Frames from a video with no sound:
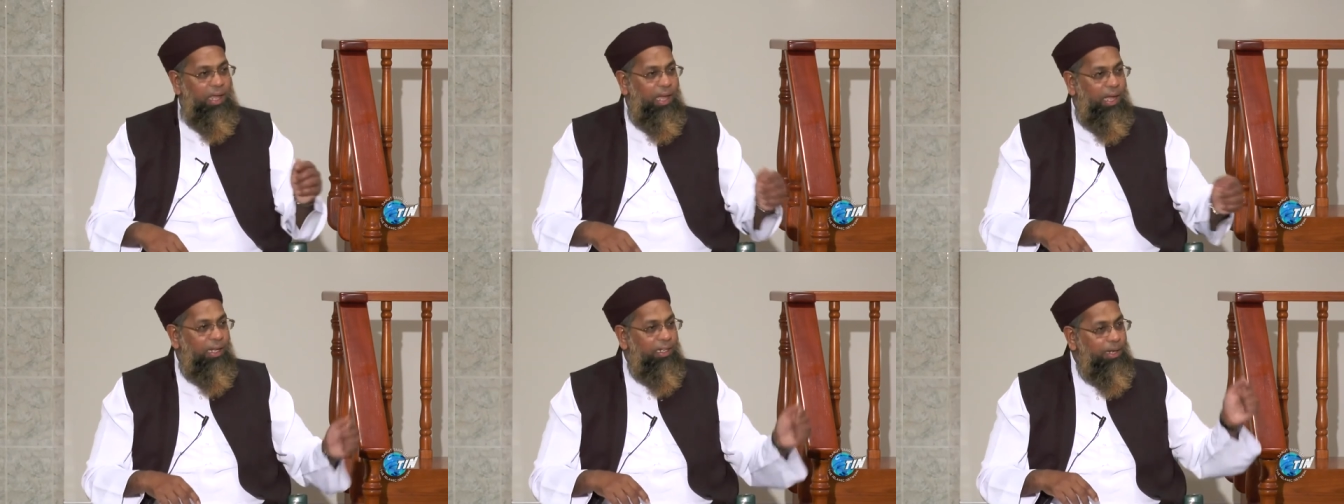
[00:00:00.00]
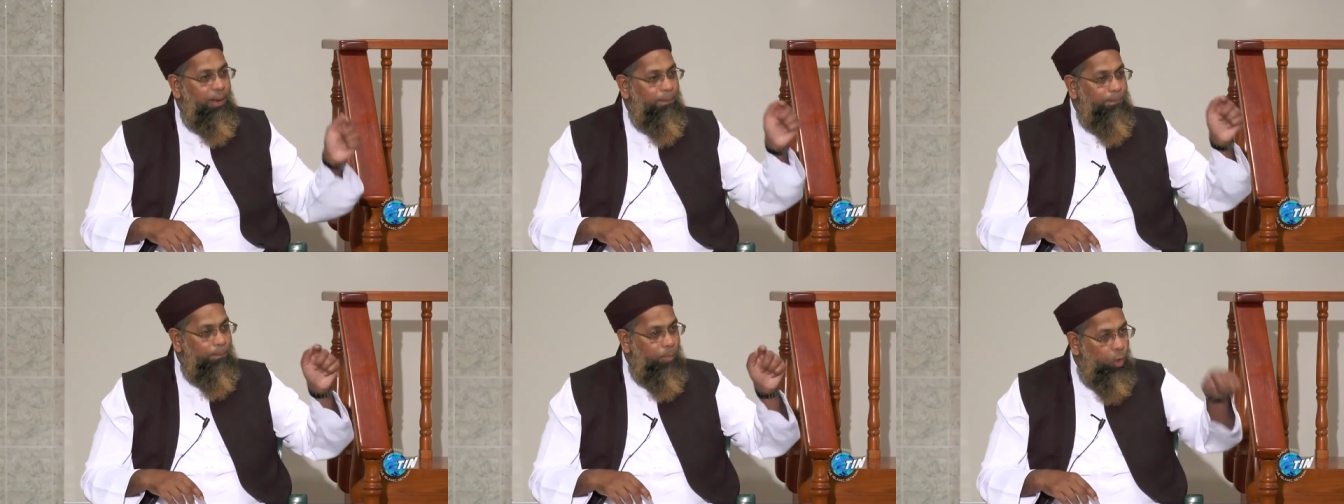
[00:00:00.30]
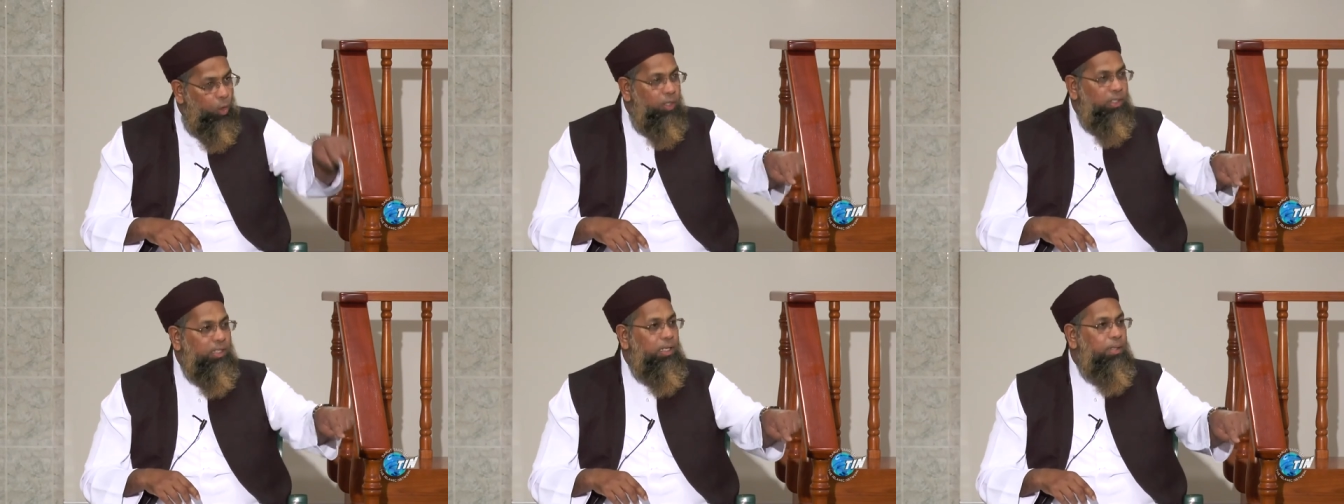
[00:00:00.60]
And the
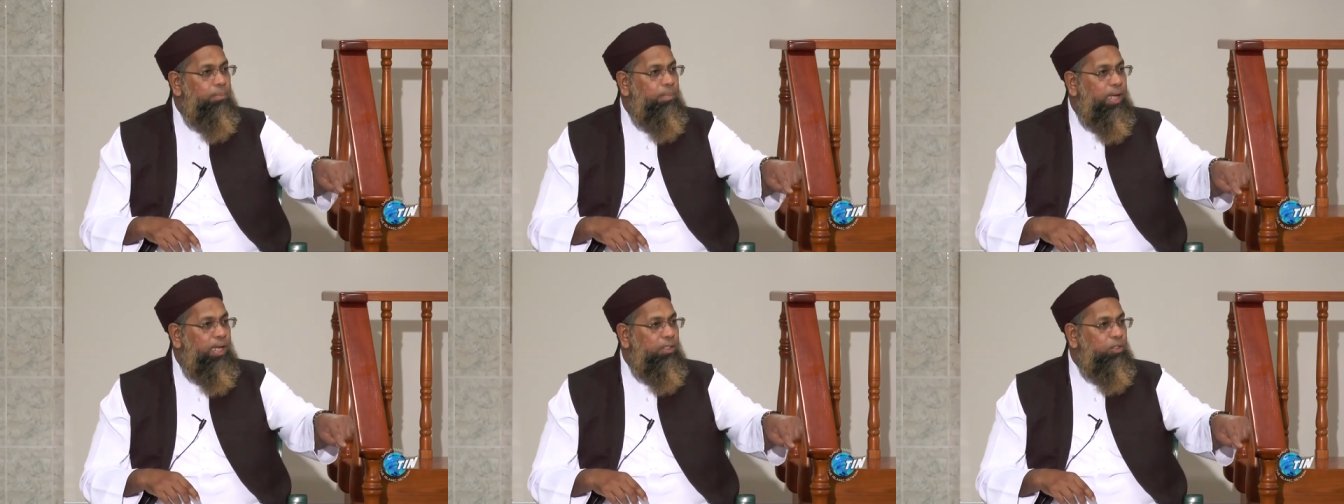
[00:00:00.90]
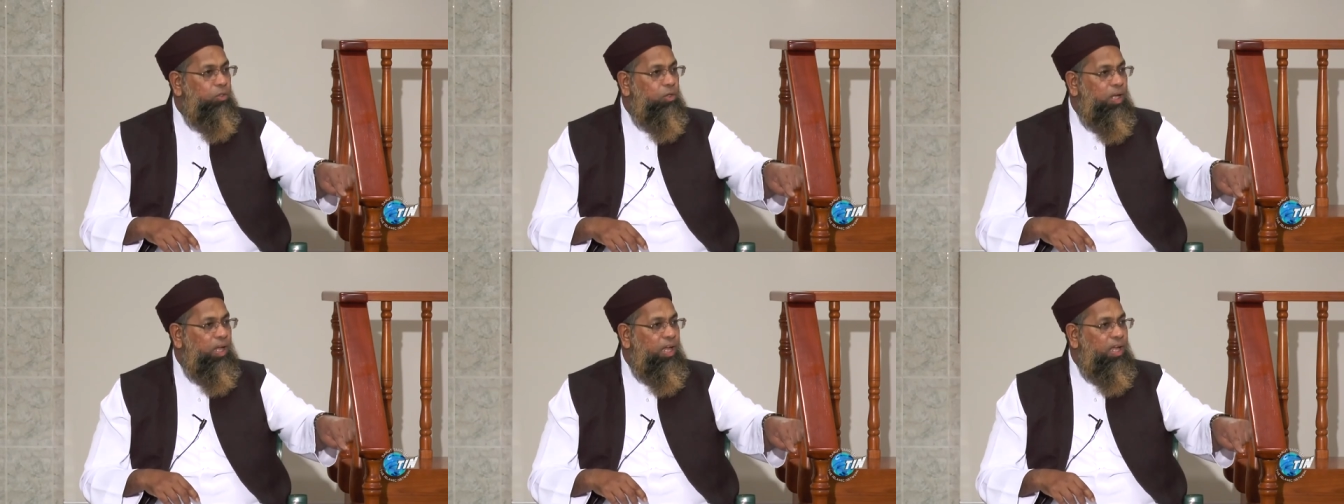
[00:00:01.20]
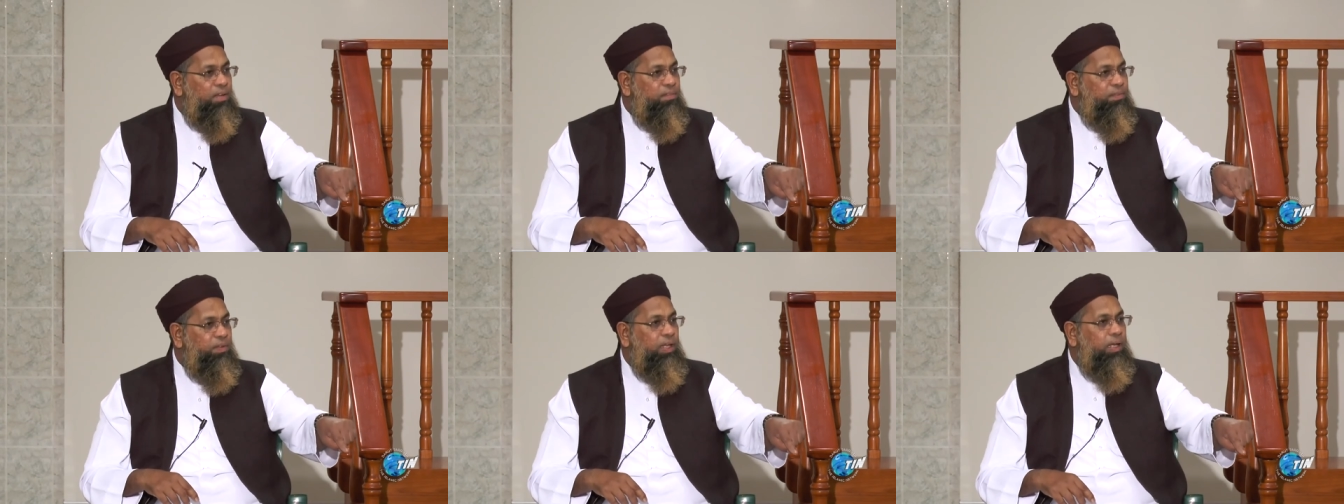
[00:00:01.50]
more iman you
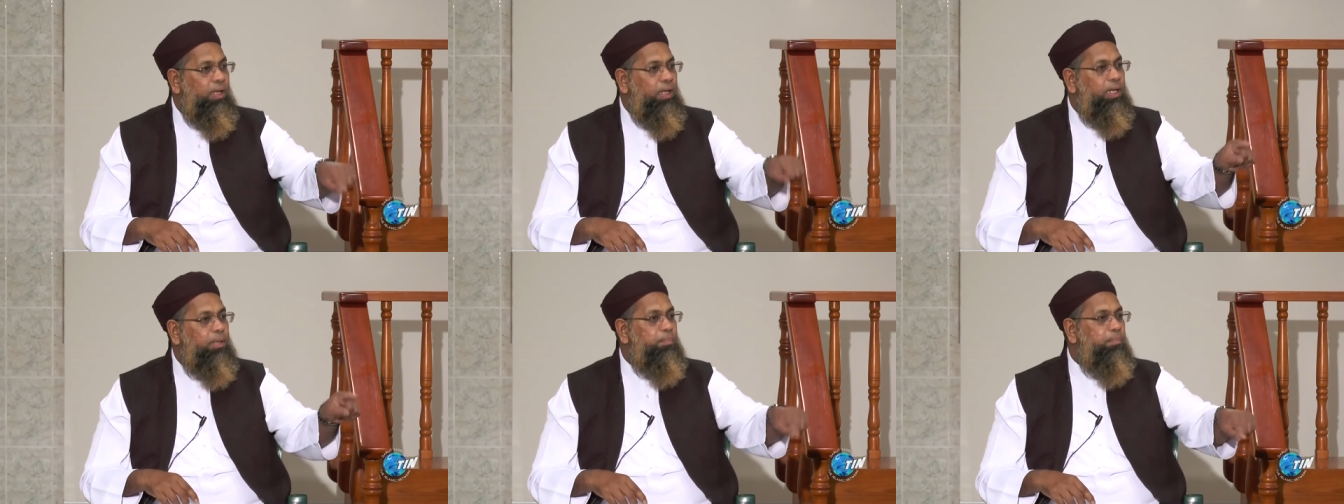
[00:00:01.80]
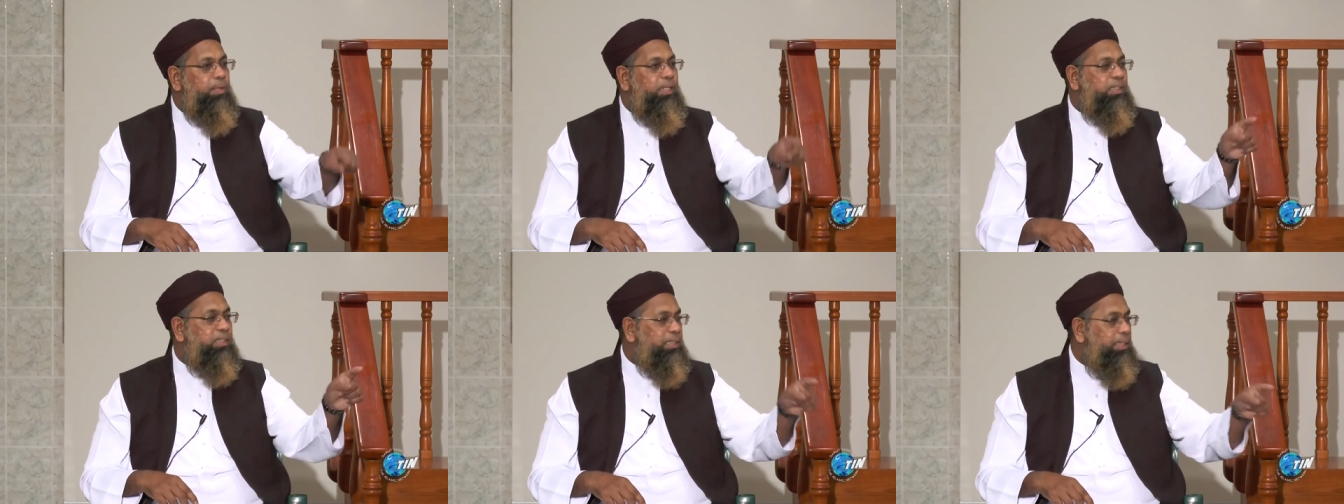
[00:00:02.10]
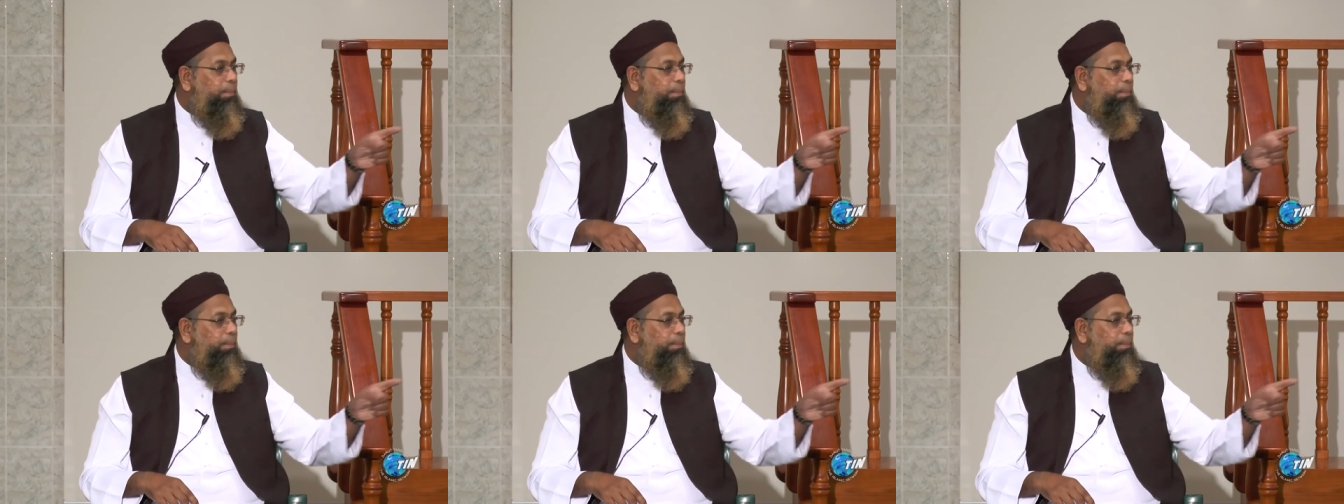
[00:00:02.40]
have, it means